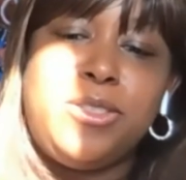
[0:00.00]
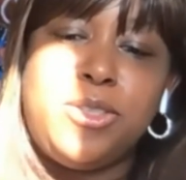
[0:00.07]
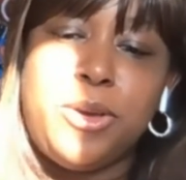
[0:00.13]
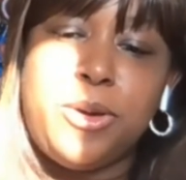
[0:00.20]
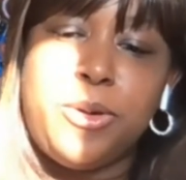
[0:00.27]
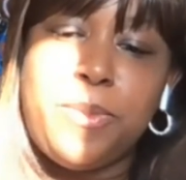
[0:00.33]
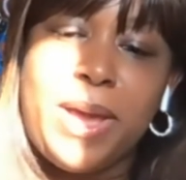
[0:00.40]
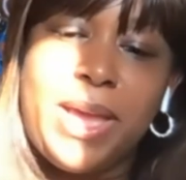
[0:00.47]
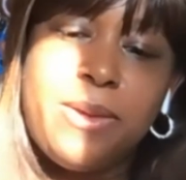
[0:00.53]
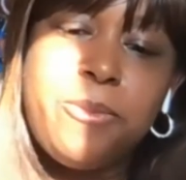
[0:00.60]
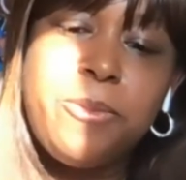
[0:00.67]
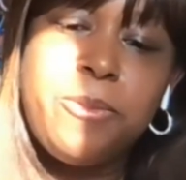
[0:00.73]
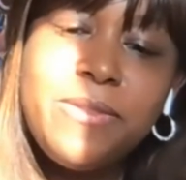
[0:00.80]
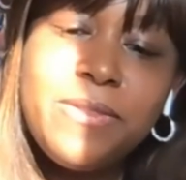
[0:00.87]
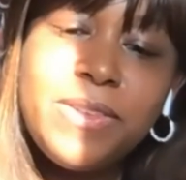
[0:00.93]
So by
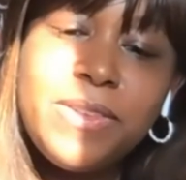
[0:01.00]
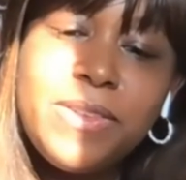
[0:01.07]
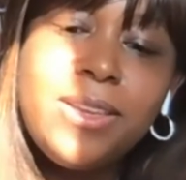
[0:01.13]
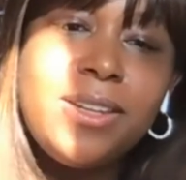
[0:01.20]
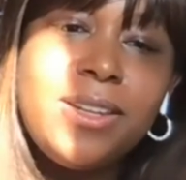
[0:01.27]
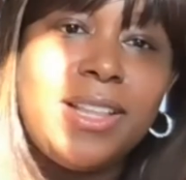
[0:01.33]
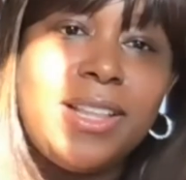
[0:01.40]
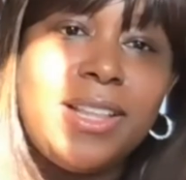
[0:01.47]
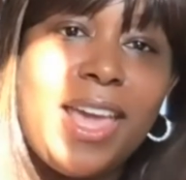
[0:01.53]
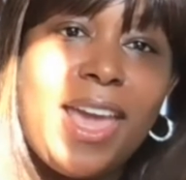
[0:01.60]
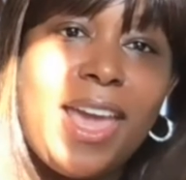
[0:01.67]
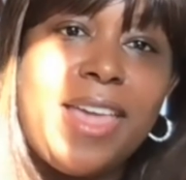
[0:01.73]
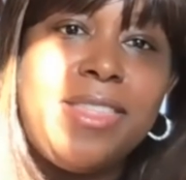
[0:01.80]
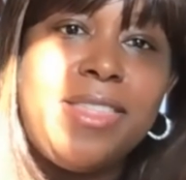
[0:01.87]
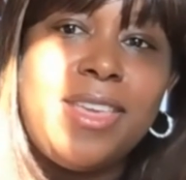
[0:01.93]
weaving in clay,
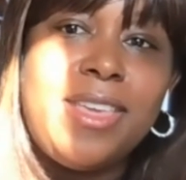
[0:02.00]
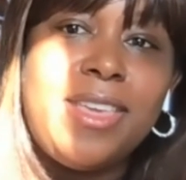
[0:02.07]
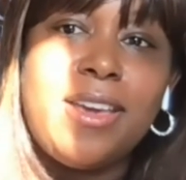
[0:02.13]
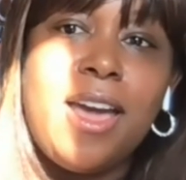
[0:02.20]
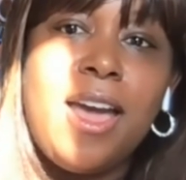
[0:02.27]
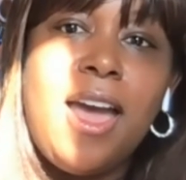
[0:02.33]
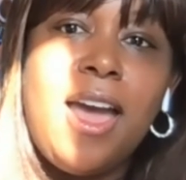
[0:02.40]
I think